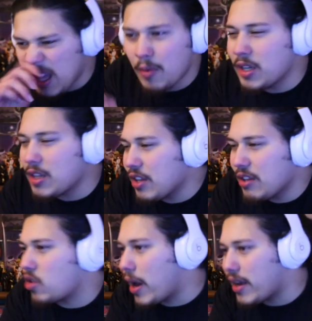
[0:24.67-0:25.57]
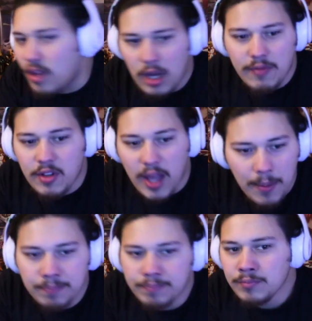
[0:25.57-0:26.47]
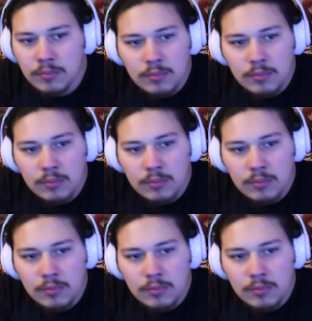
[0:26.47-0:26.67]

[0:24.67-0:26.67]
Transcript: And then we'll listen to the Twice song after that.